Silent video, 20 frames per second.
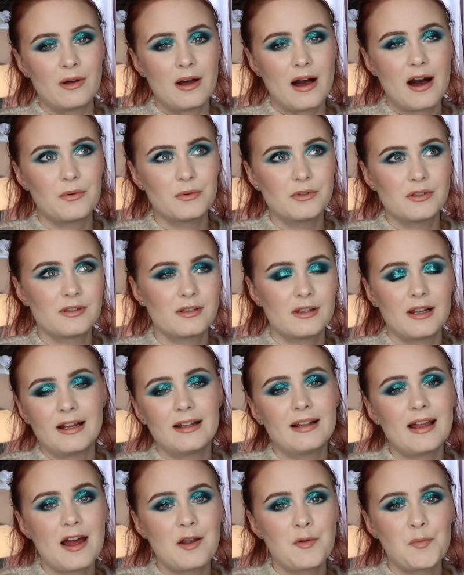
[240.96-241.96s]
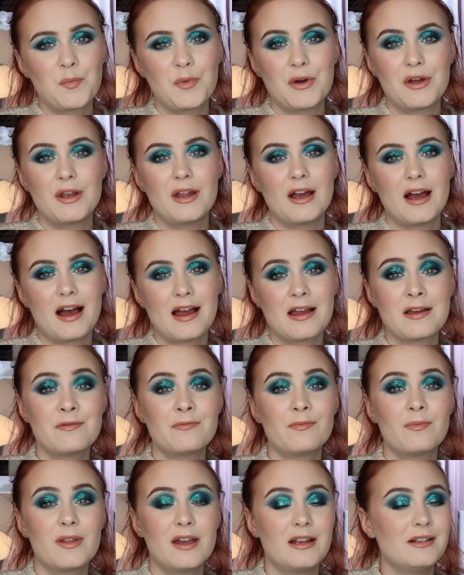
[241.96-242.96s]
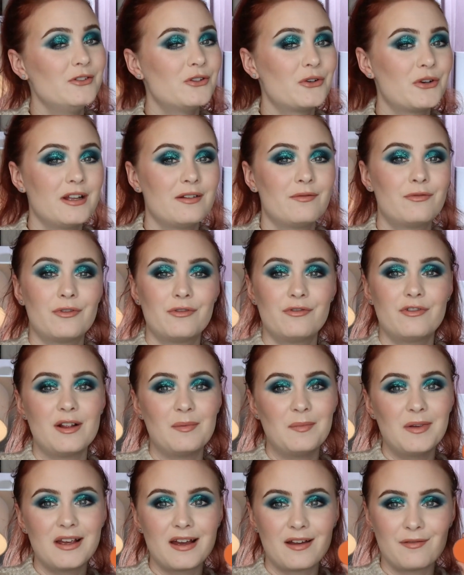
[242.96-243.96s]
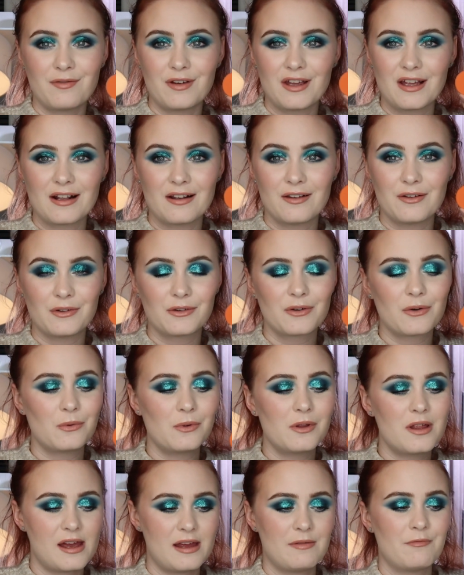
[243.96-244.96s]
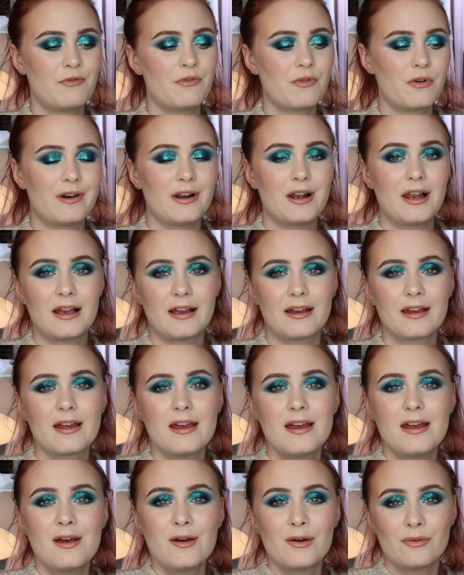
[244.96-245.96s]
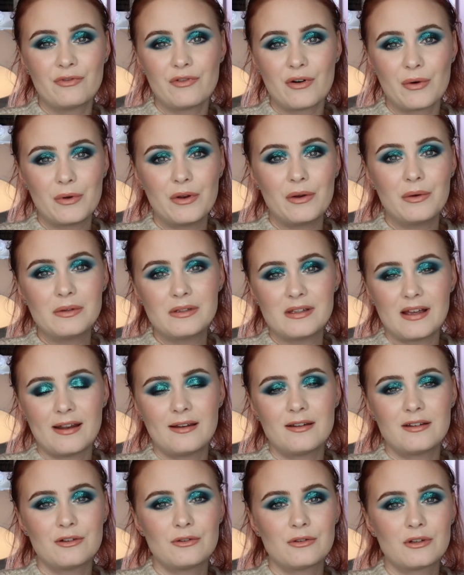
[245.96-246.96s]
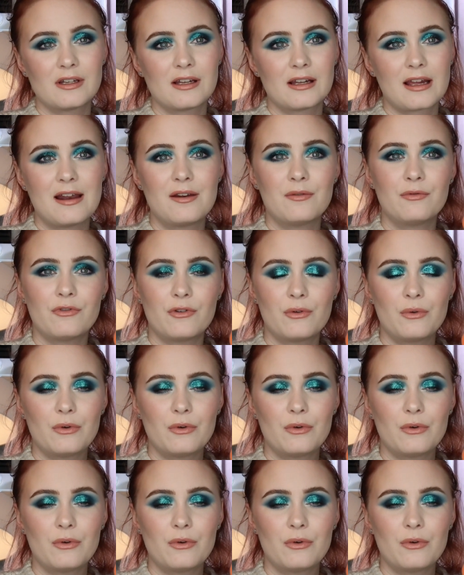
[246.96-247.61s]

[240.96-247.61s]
house like that, but I enjoyed it for filming. I think it looked cool, and for like photos, I took kind of